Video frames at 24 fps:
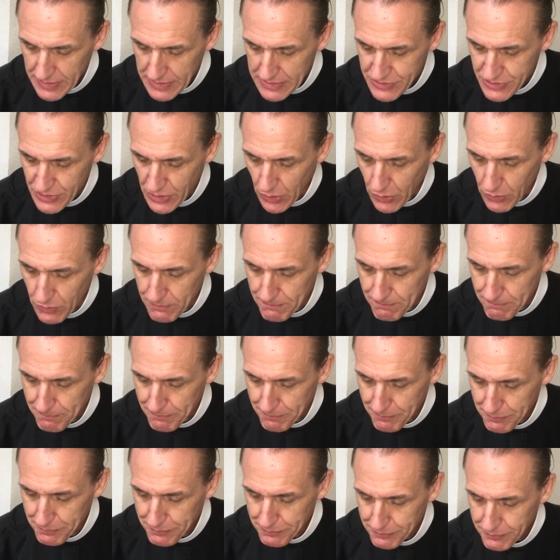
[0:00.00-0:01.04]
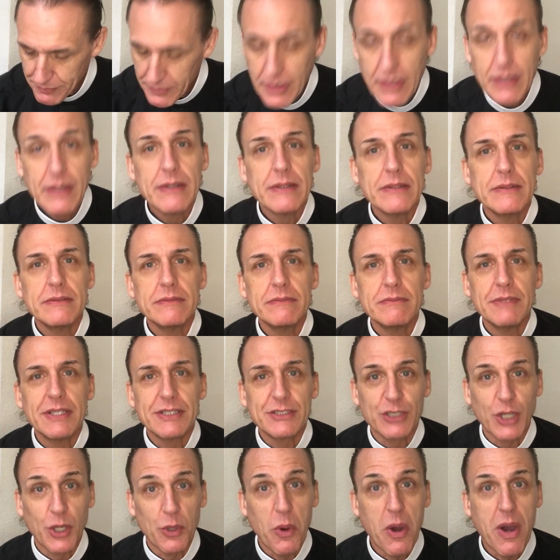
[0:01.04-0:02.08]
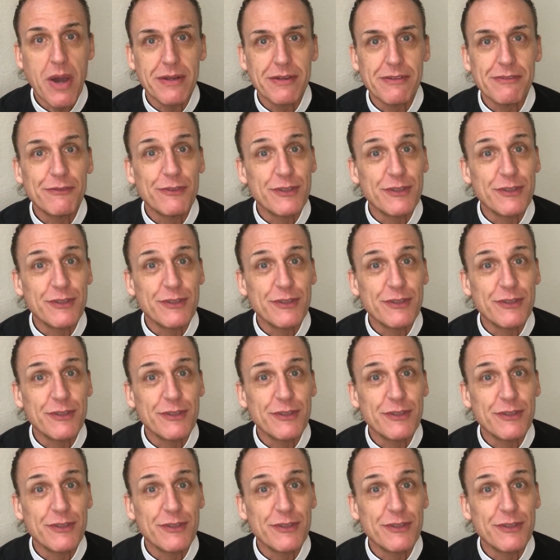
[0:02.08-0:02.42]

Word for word: So, let's go on.